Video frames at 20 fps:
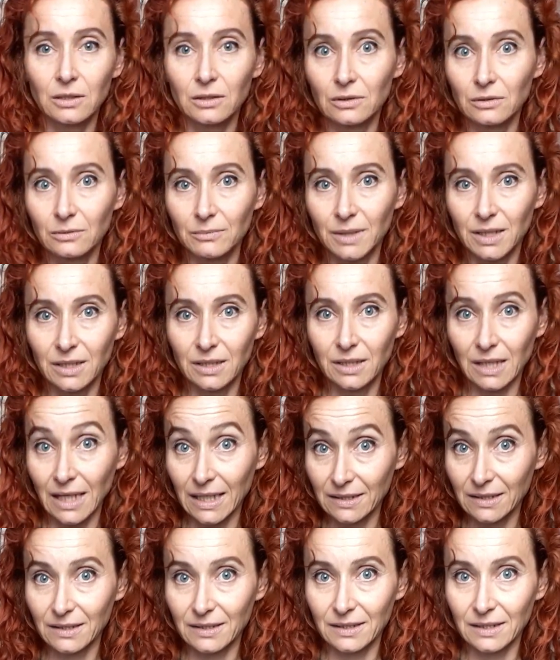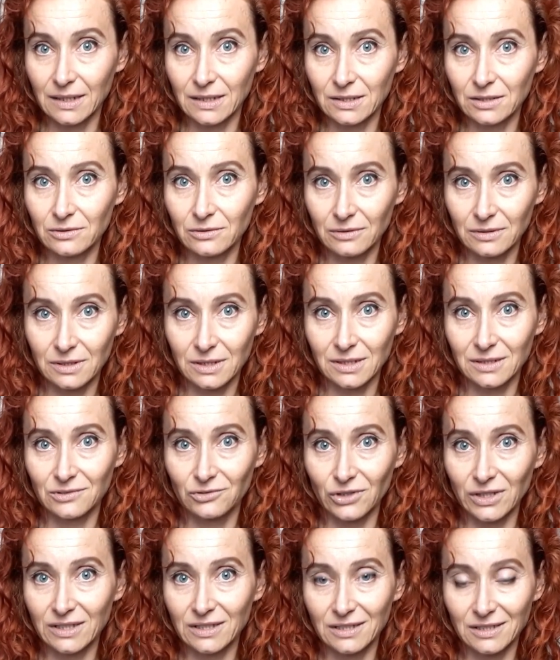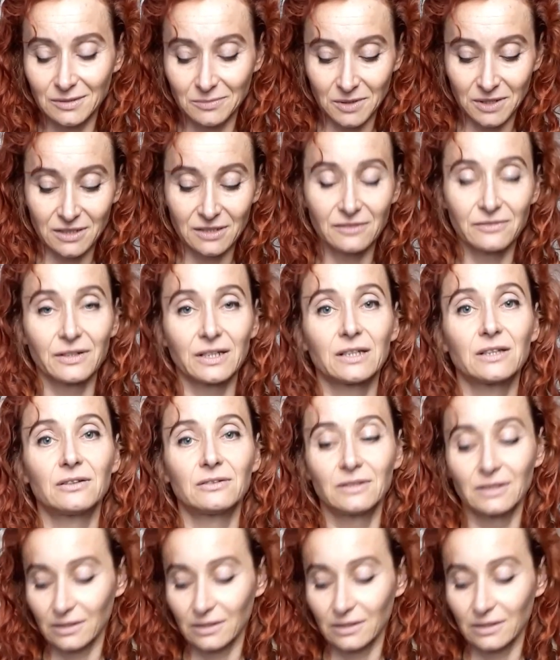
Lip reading: to make other things, not just dresses, because if I could,